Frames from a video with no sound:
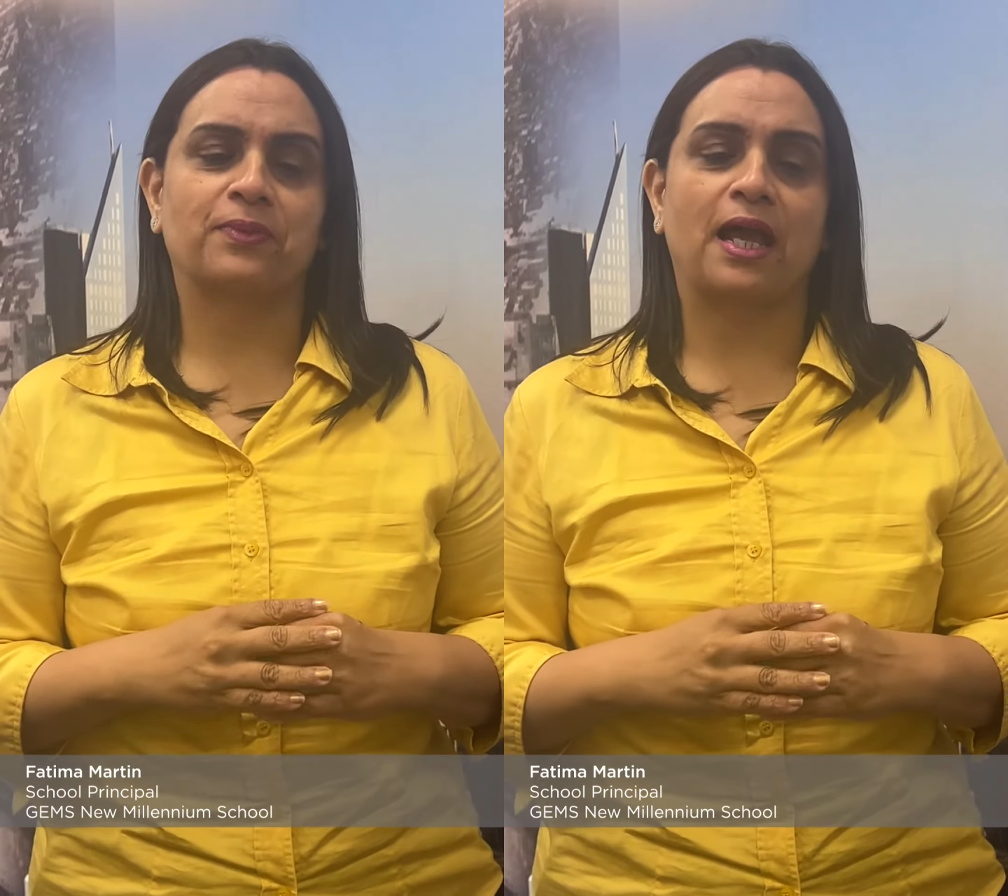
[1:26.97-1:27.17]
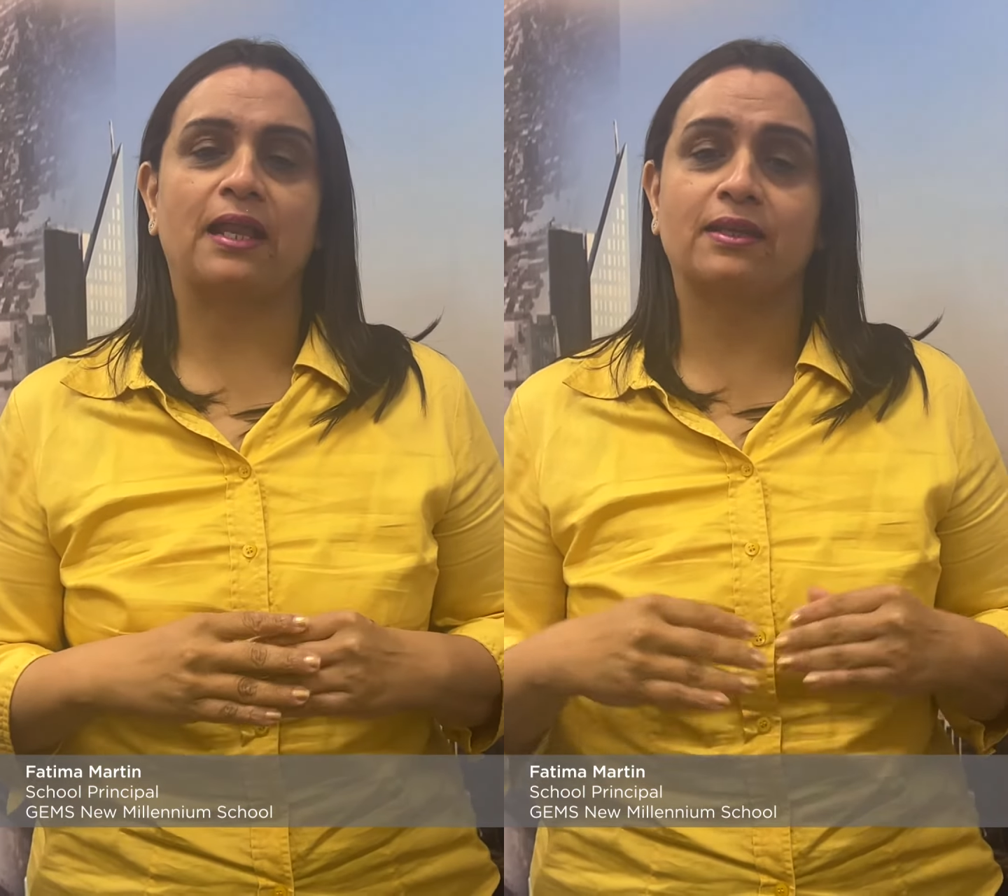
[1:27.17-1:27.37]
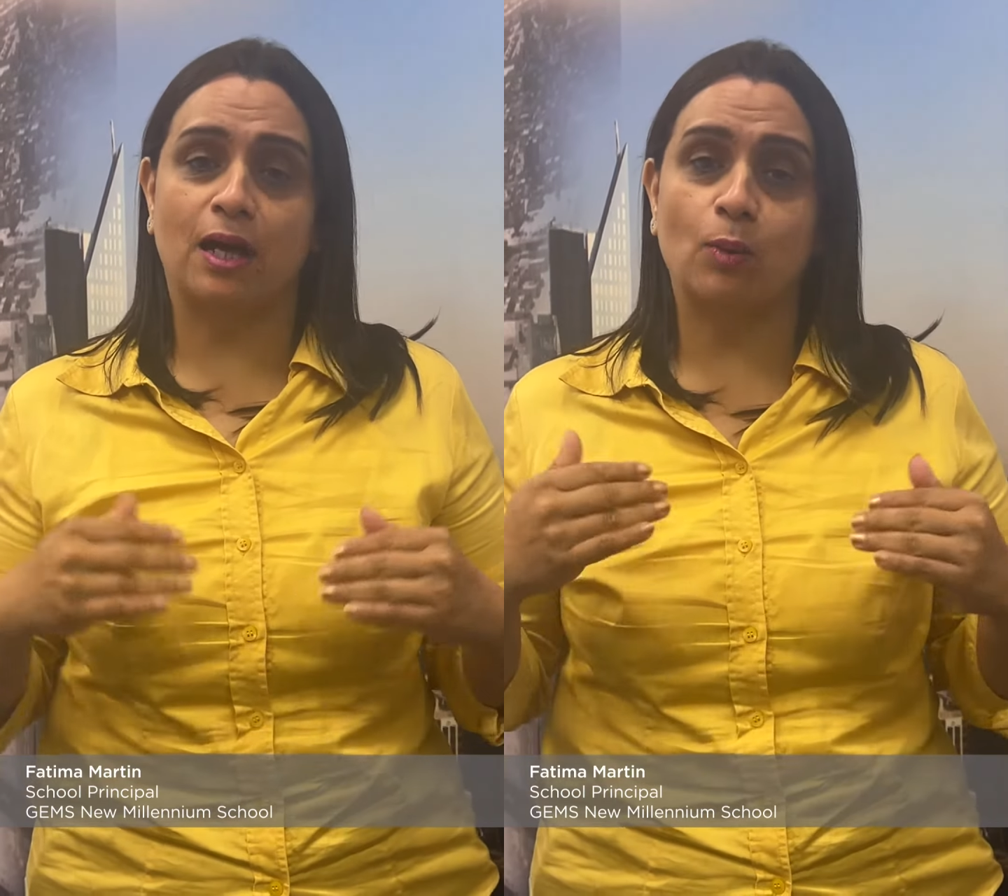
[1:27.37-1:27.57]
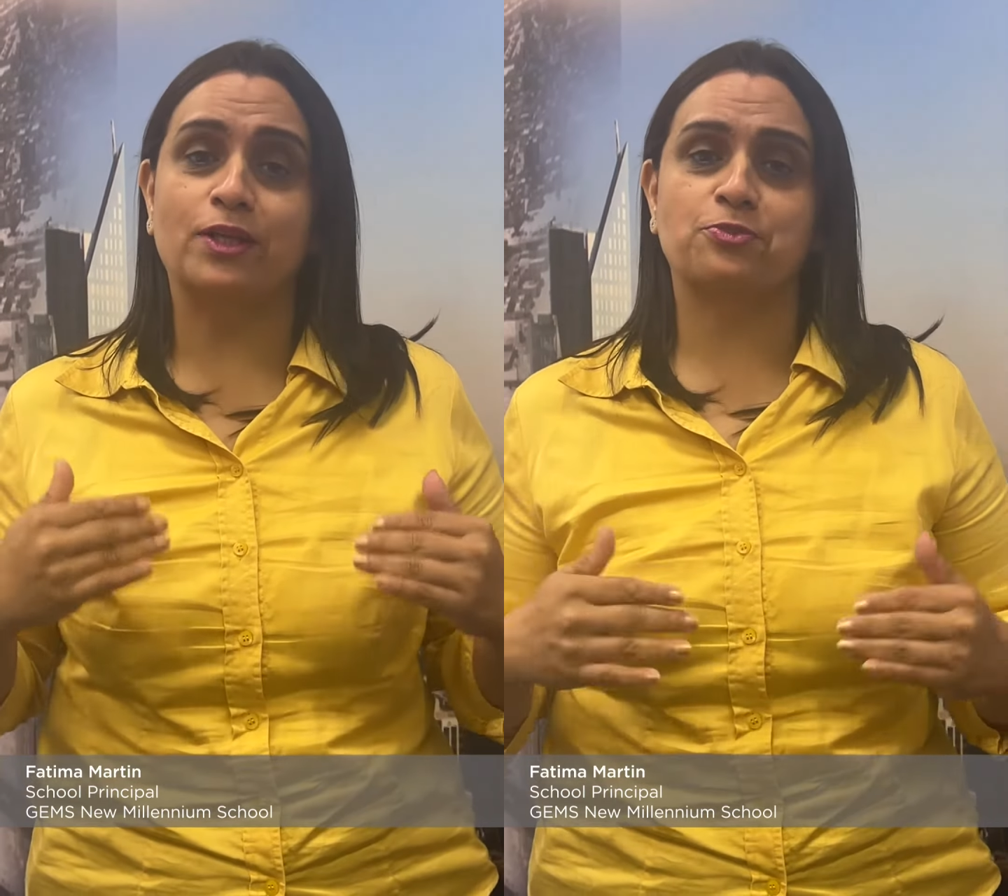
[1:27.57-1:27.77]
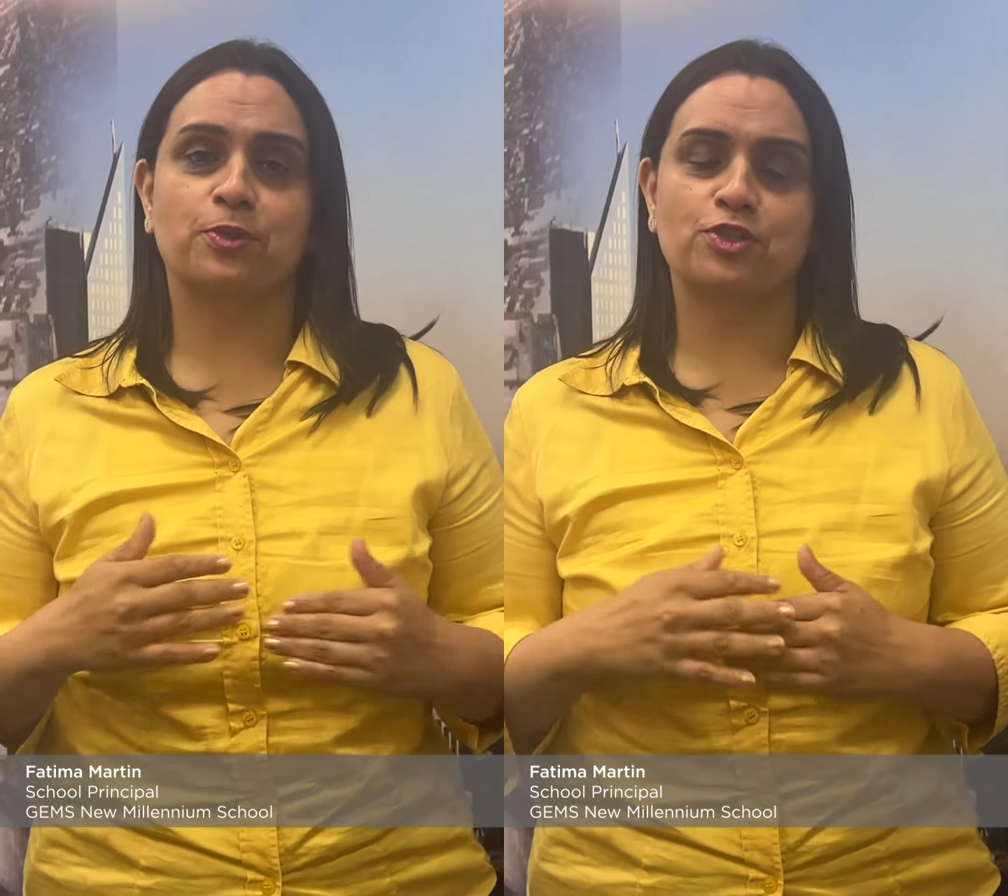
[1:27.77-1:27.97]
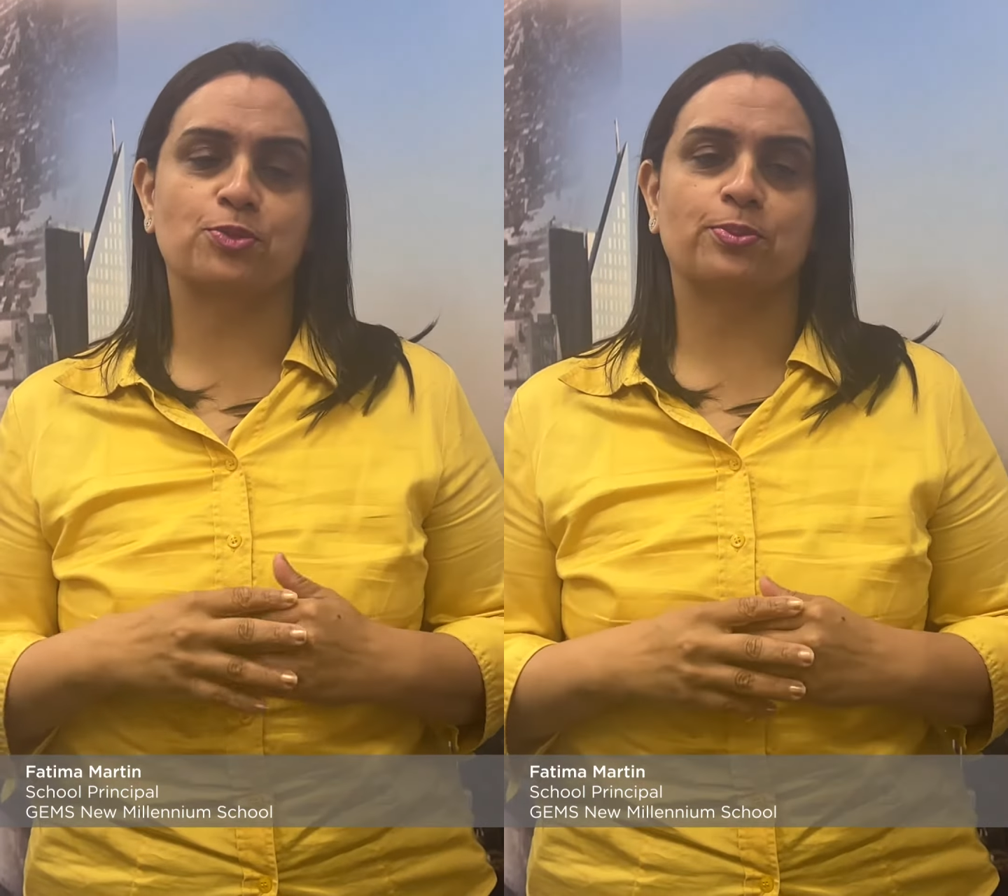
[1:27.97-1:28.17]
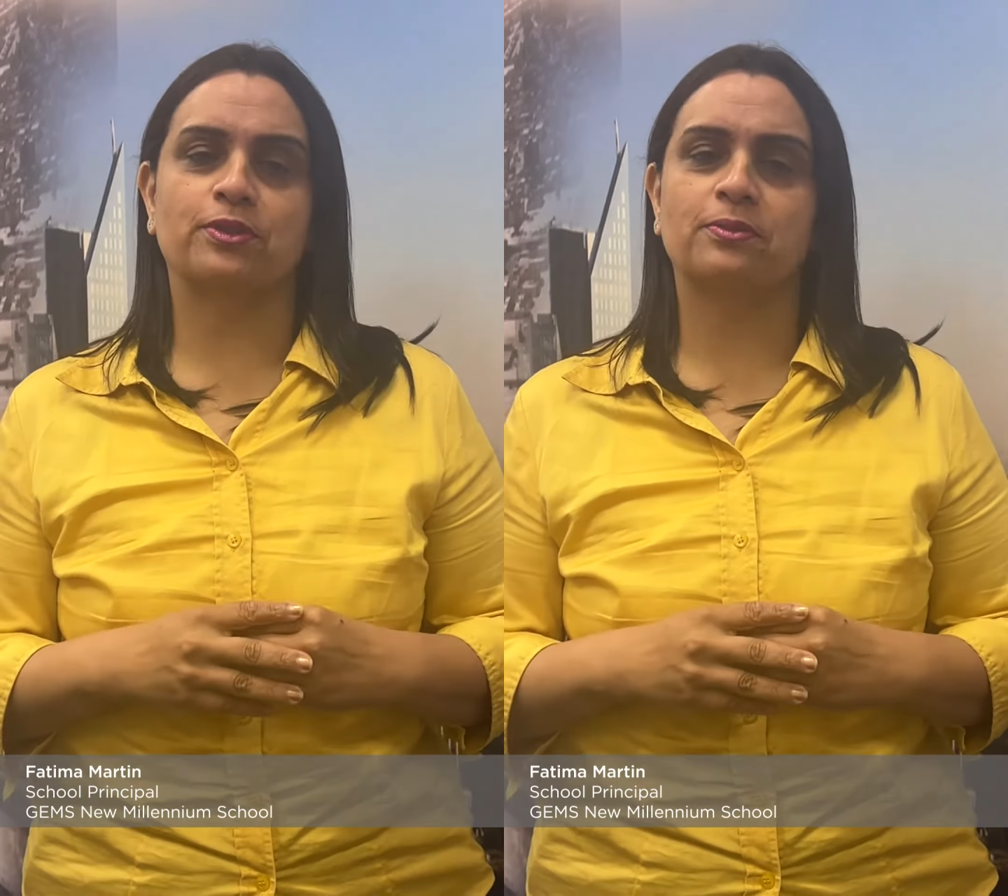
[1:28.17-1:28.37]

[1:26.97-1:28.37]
and now as principal,